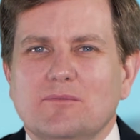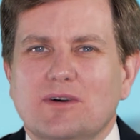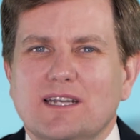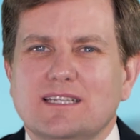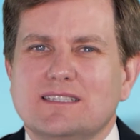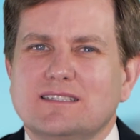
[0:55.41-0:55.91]

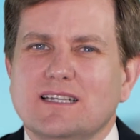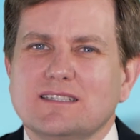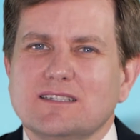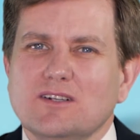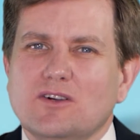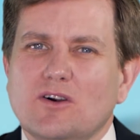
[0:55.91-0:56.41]
But it
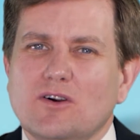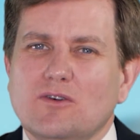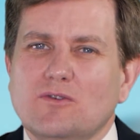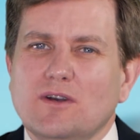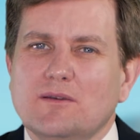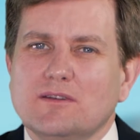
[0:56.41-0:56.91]
doesn't
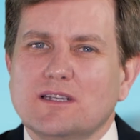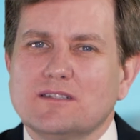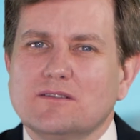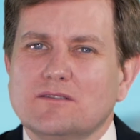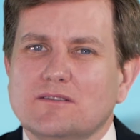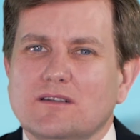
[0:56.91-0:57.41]
go and
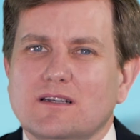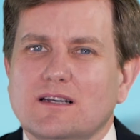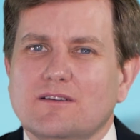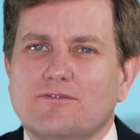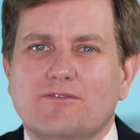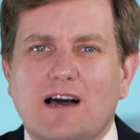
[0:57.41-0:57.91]
doesn't
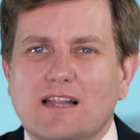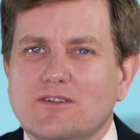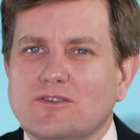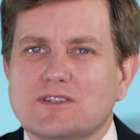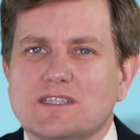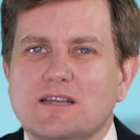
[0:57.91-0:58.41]

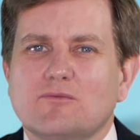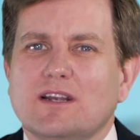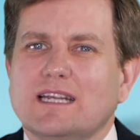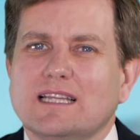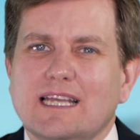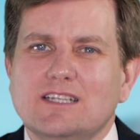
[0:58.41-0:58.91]
follow the same
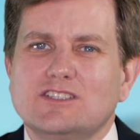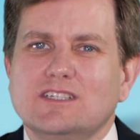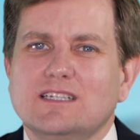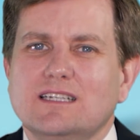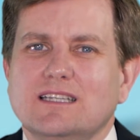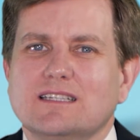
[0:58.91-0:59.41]

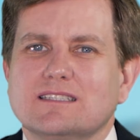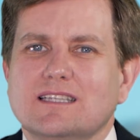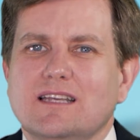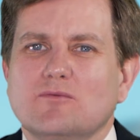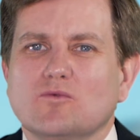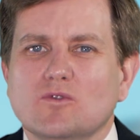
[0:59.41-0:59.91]
regulation and the
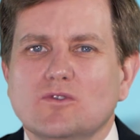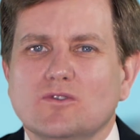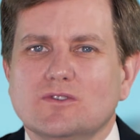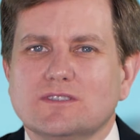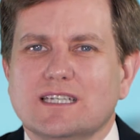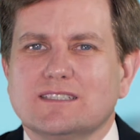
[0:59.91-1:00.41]
same
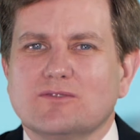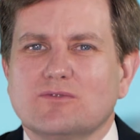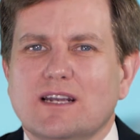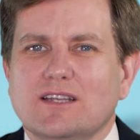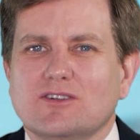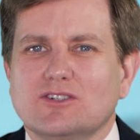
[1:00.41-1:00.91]
rules as a
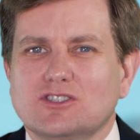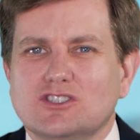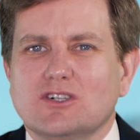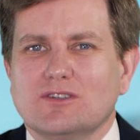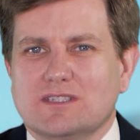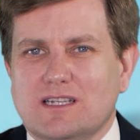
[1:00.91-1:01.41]
regular
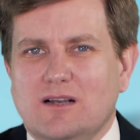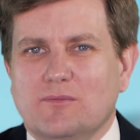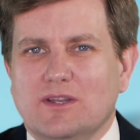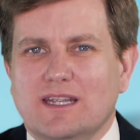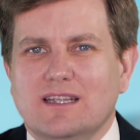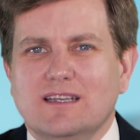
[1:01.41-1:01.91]
insurance
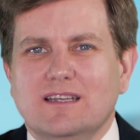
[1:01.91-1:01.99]
company.